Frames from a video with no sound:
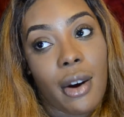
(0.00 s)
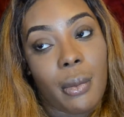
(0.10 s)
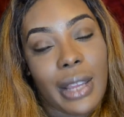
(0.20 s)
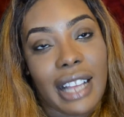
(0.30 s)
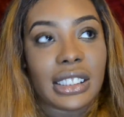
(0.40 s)

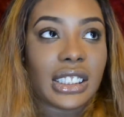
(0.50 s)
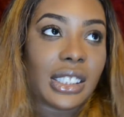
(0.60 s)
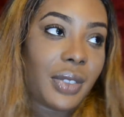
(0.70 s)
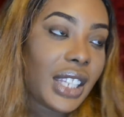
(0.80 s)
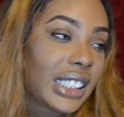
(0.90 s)
we have to
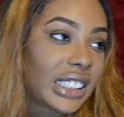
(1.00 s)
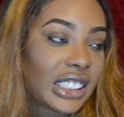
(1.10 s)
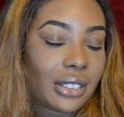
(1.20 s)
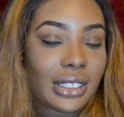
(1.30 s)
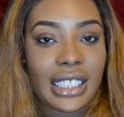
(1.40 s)
shift this, it's
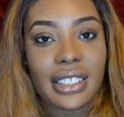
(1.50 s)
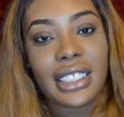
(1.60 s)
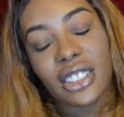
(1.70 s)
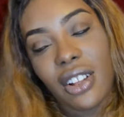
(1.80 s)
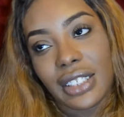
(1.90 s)
going to take
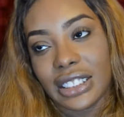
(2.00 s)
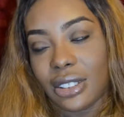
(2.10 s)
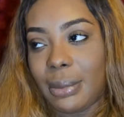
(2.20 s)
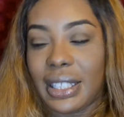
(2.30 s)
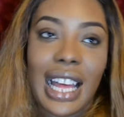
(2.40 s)
this long, it's
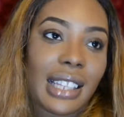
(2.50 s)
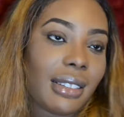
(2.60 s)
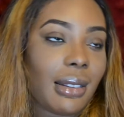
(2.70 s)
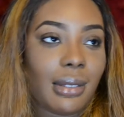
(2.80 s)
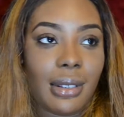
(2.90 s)
going to be that, blah,
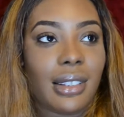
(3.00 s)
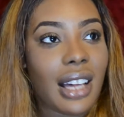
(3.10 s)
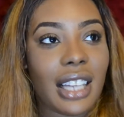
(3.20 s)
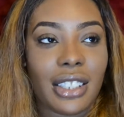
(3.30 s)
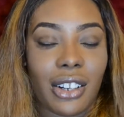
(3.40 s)
blah,
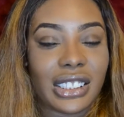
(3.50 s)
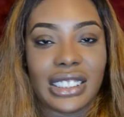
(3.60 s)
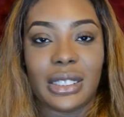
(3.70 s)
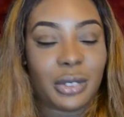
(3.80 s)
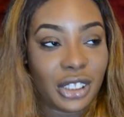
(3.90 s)
blah, all this
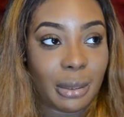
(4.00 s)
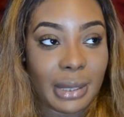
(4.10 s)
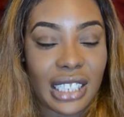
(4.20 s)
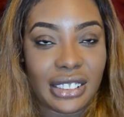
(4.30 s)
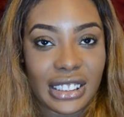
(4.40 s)
different
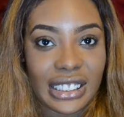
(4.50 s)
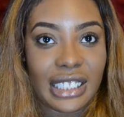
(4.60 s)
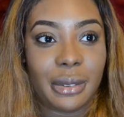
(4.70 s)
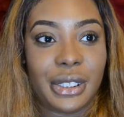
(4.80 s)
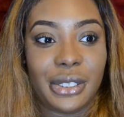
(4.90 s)
terminology that
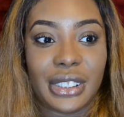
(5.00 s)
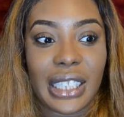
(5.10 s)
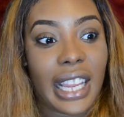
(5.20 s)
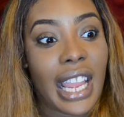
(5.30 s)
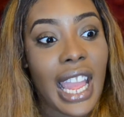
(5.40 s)
they were
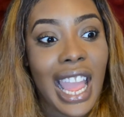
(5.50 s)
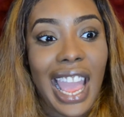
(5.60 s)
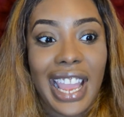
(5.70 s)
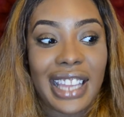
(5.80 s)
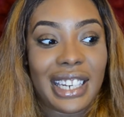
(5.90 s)
using.
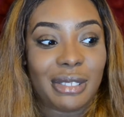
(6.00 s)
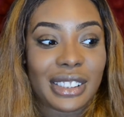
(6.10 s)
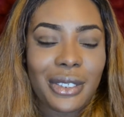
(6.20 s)
And I was like,